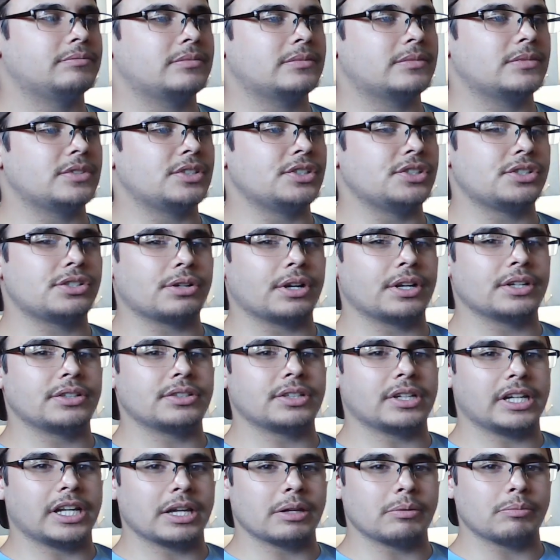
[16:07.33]
He's trying to
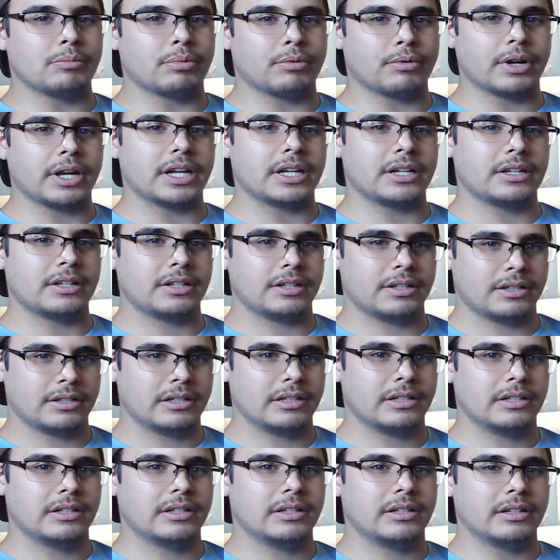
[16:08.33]
like break
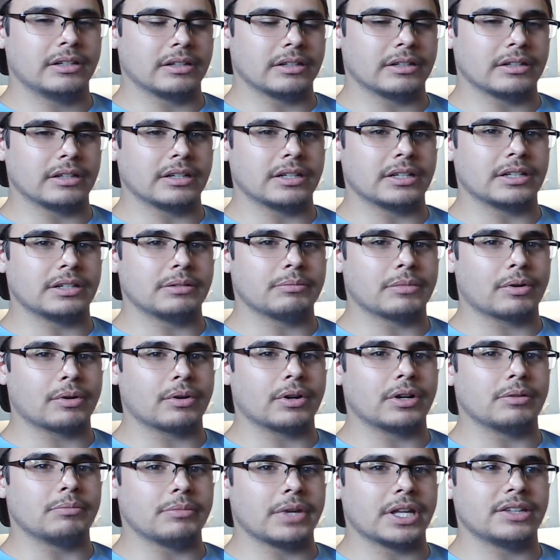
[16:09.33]

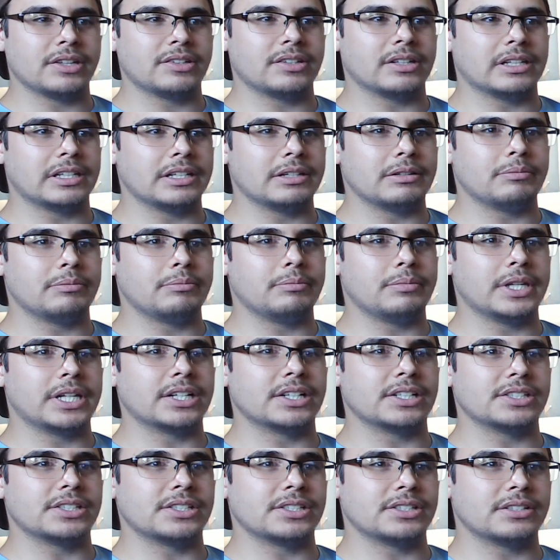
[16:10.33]
Morel mentally
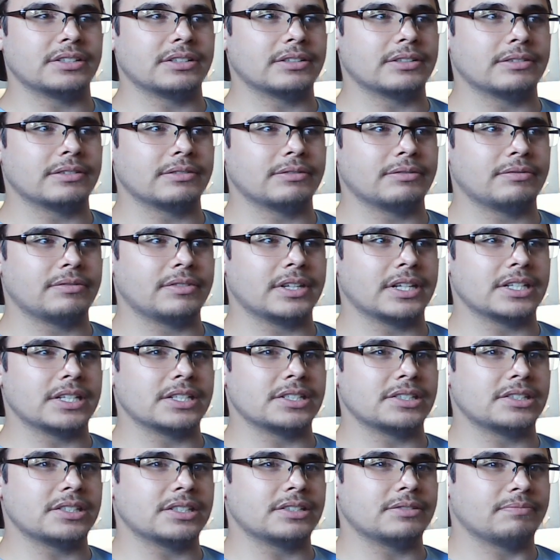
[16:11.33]
because of
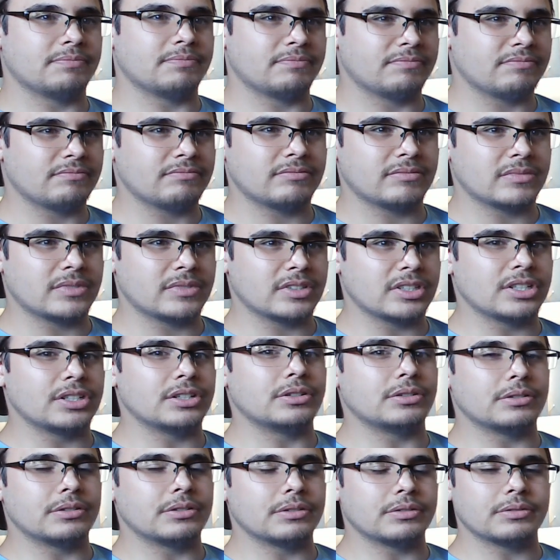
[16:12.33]
his, you
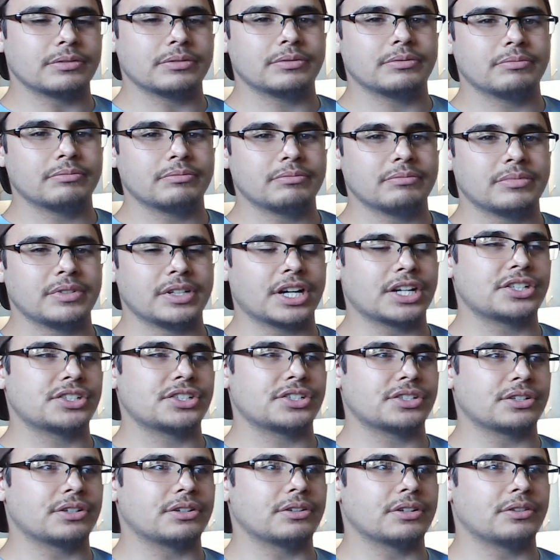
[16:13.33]
know, not
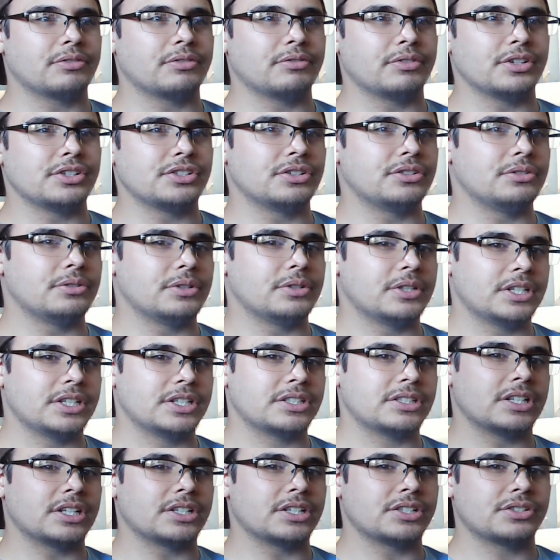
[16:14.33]
sure if he should do
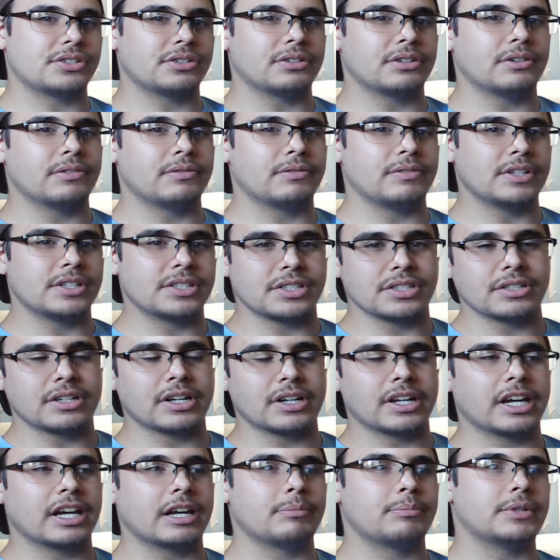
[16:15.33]
this, not sure if this is going
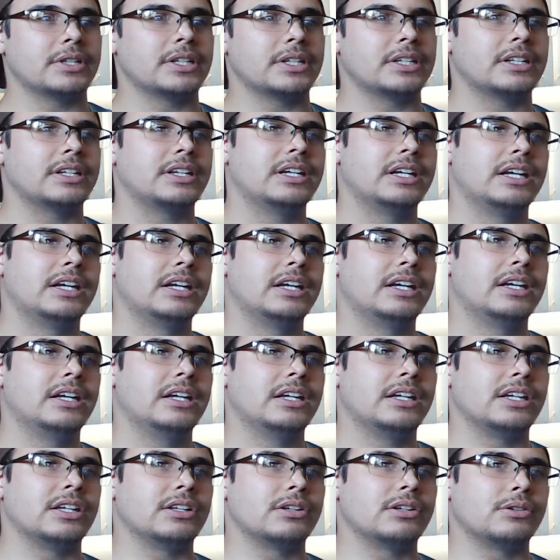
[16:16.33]
to happen.
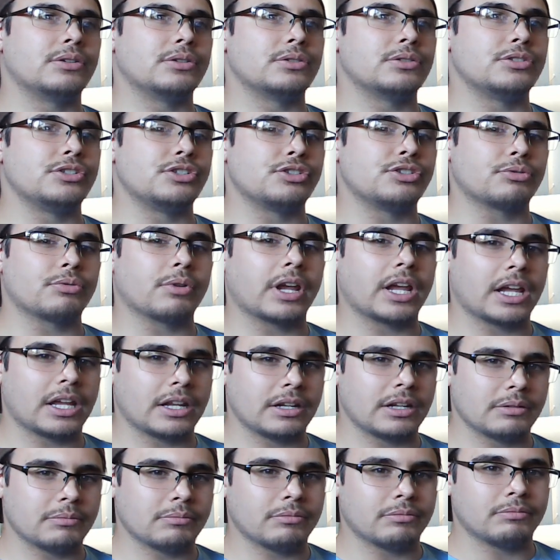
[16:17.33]
It'll
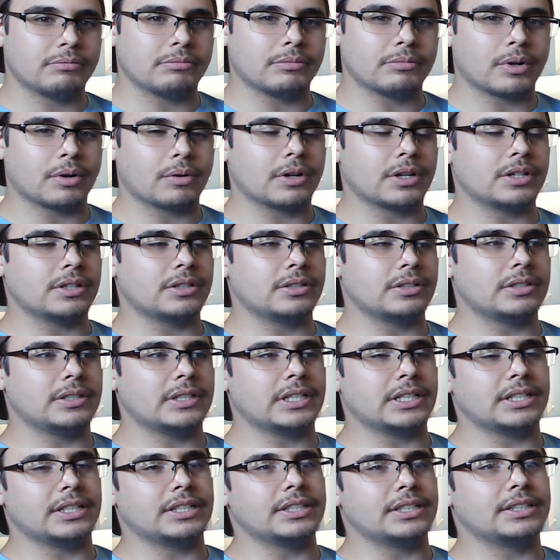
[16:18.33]
drain
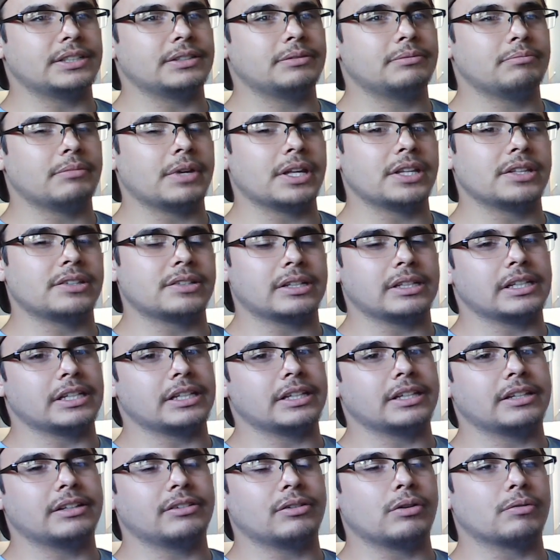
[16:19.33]
Morel
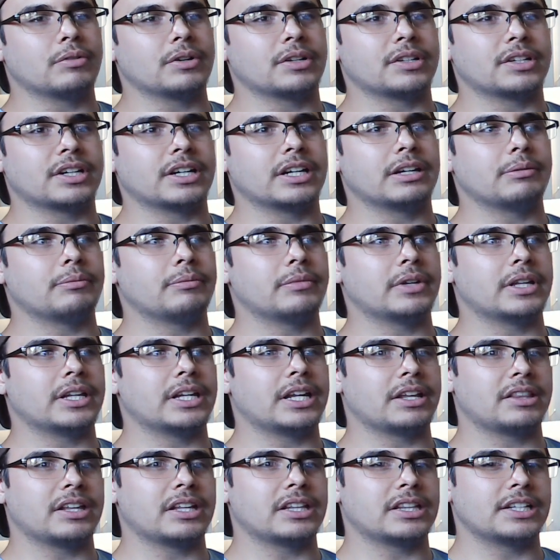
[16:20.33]
mentally over time, and
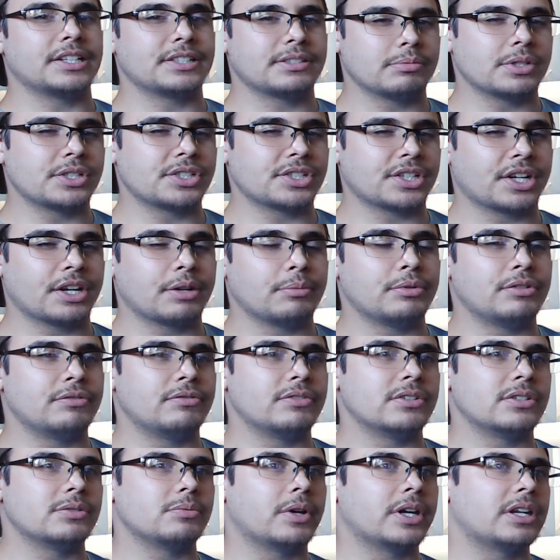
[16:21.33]
I think that's what Shiapuf
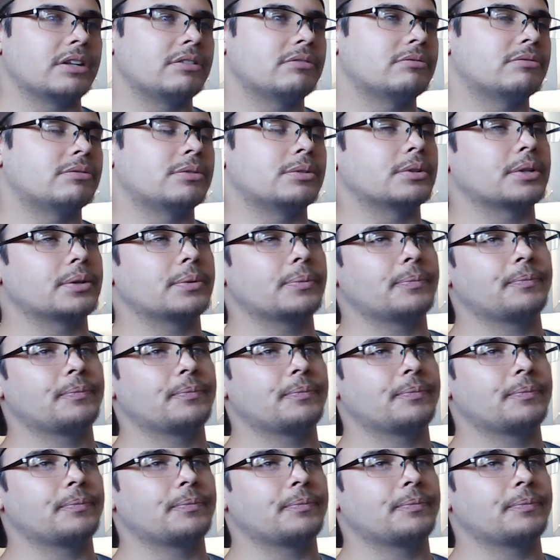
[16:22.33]
is waiting for.